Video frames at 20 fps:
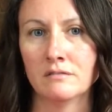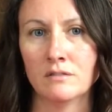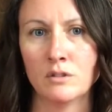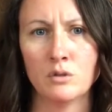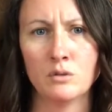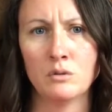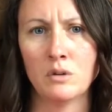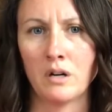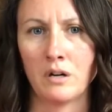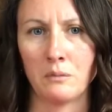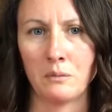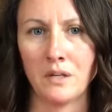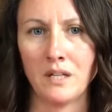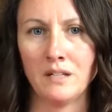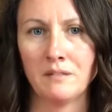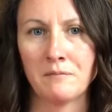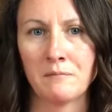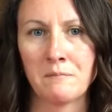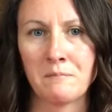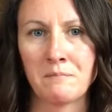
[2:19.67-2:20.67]
who are we?
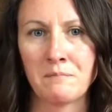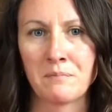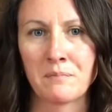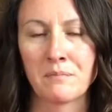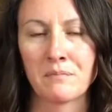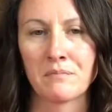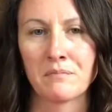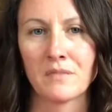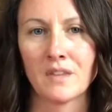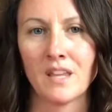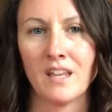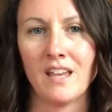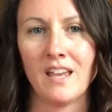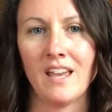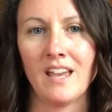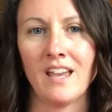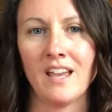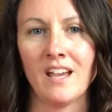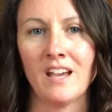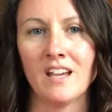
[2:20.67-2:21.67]

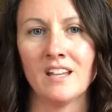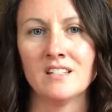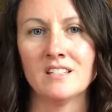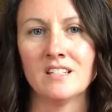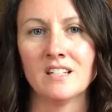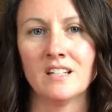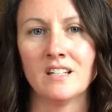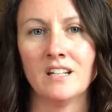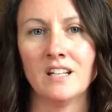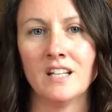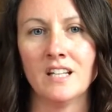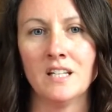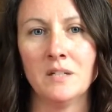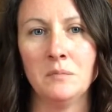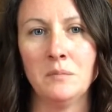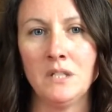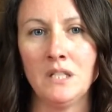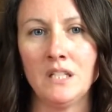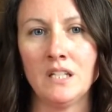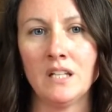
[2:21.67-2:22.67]
And it hit
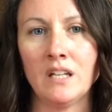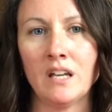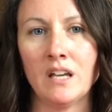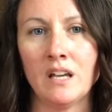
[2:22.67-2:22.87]
me